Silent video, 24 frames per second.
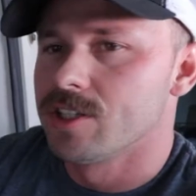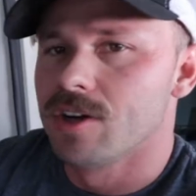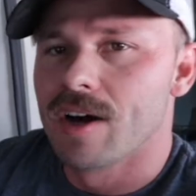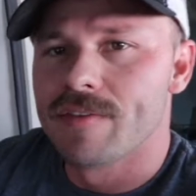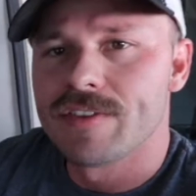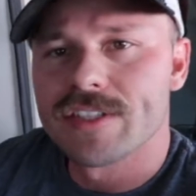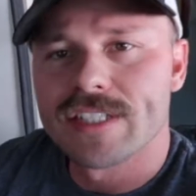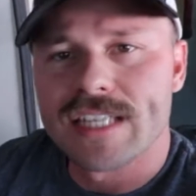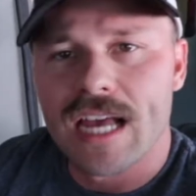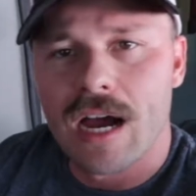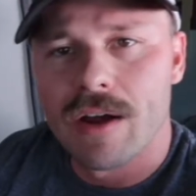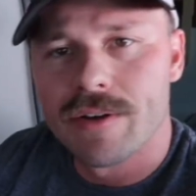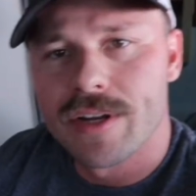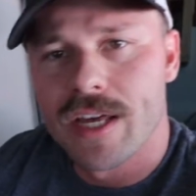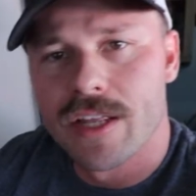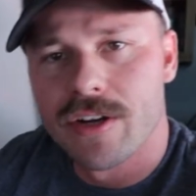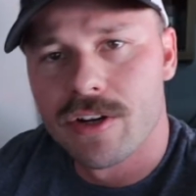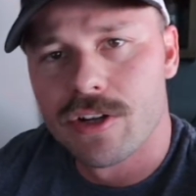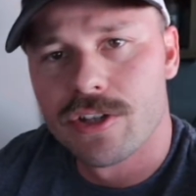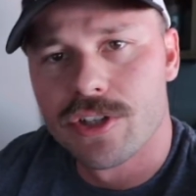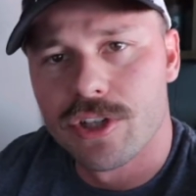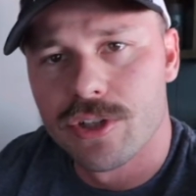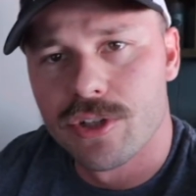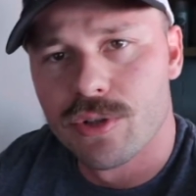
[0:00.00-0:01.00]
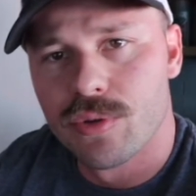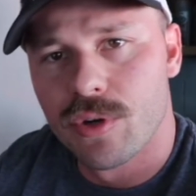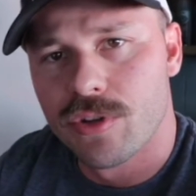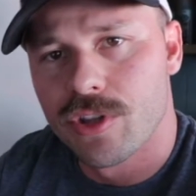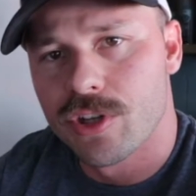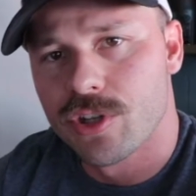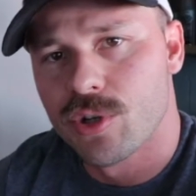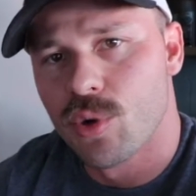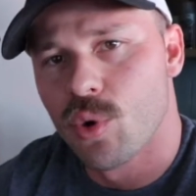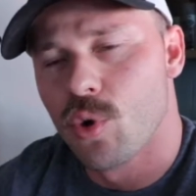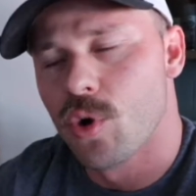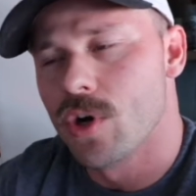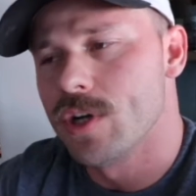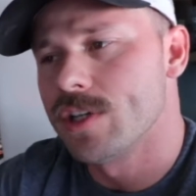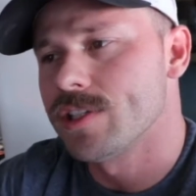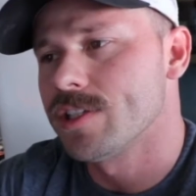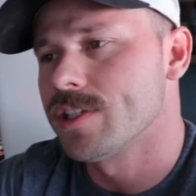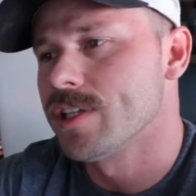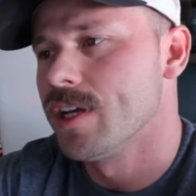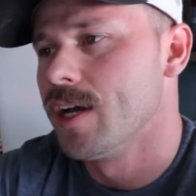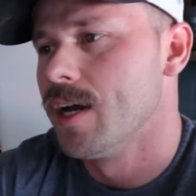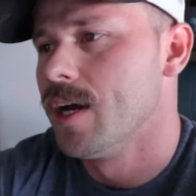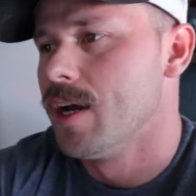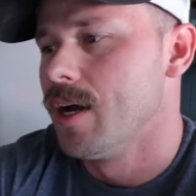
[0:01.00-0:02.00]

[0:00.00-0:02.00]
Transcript: have the sound deadener to do on the doors,